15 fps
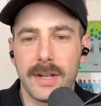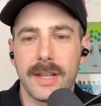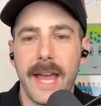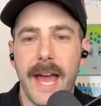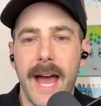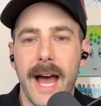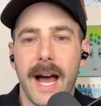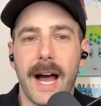
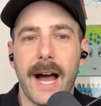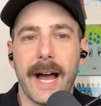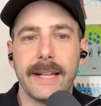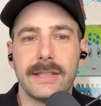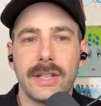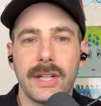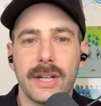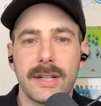Yeah, I
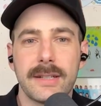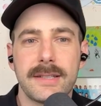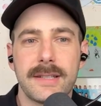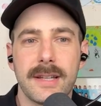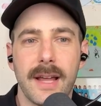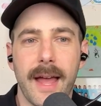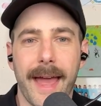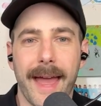looked
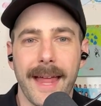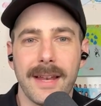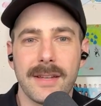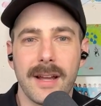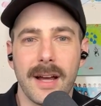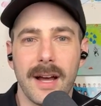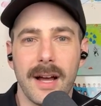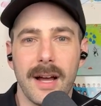and
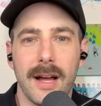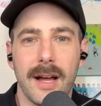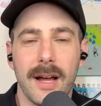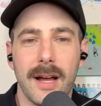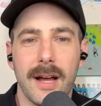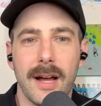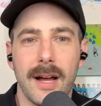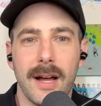I
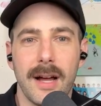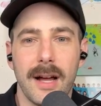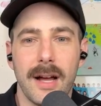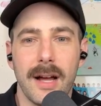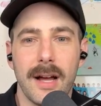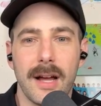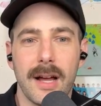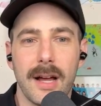
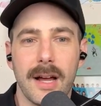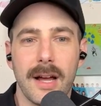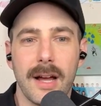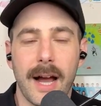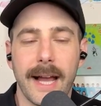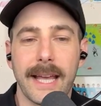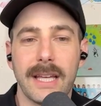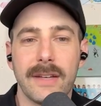
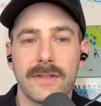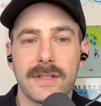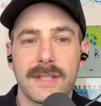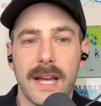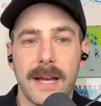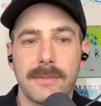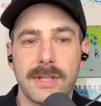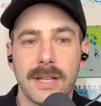even
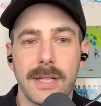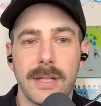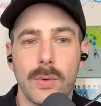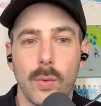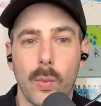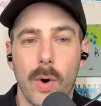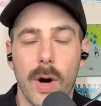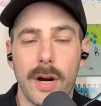typed in
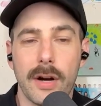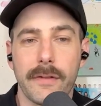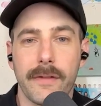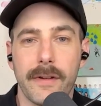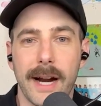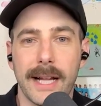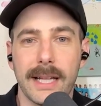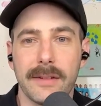water
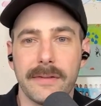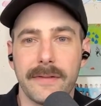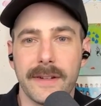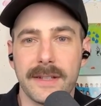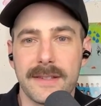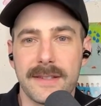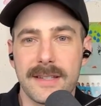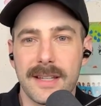for
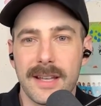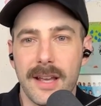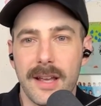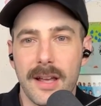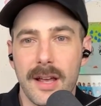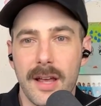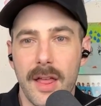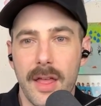elephants.
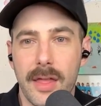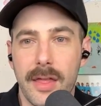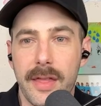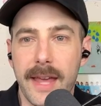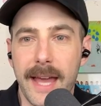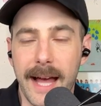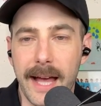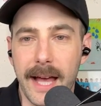
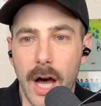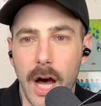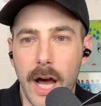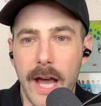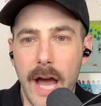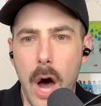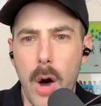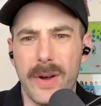
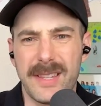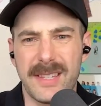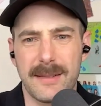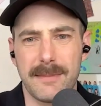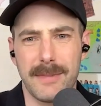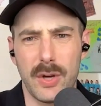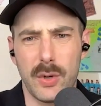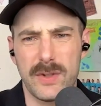It's a
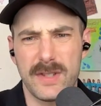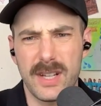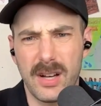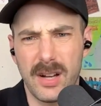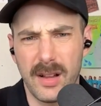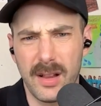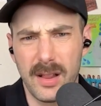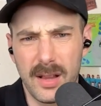
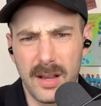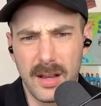musical?